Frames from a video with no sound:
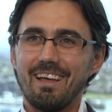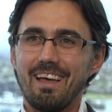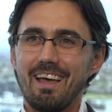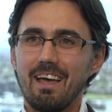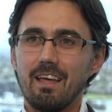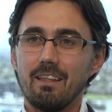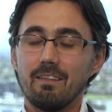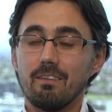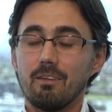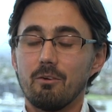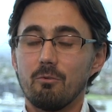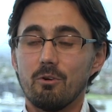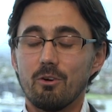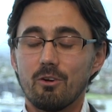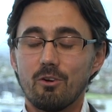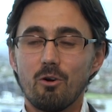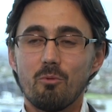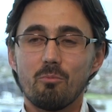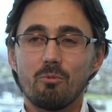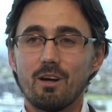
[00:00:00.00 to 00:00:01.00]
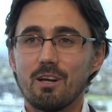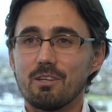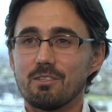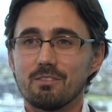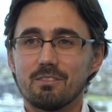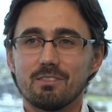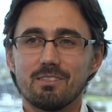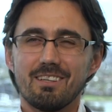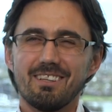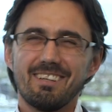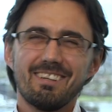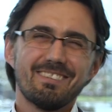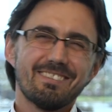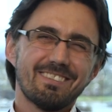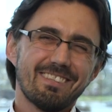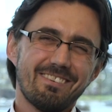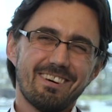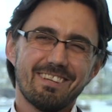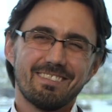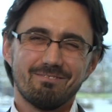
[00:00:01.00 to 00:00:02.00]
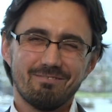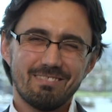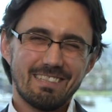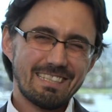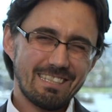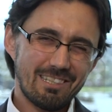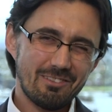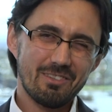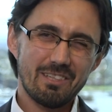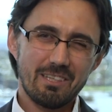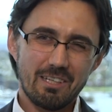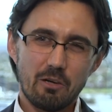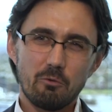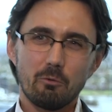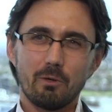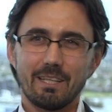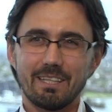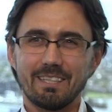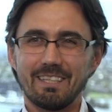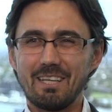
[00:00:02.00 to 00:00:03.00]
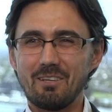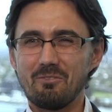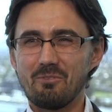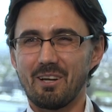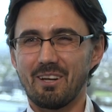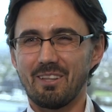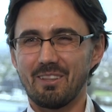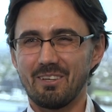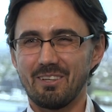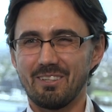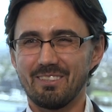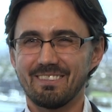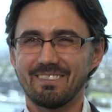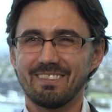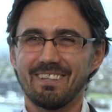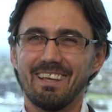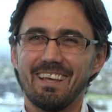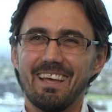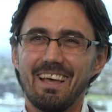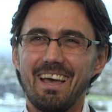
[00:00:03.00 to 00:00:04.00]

And there were corporations that said, oh no, I don't think I really need one of those.